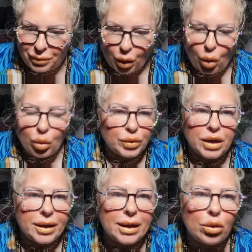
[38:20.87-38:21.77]
hauls
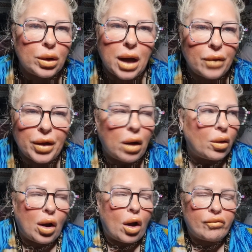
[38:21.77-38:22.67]
that
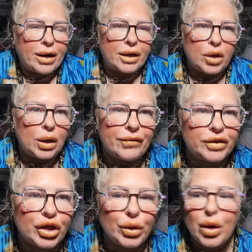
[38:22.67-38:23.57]
I reckon I'll ever
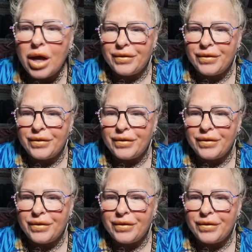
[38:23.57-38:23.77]
do.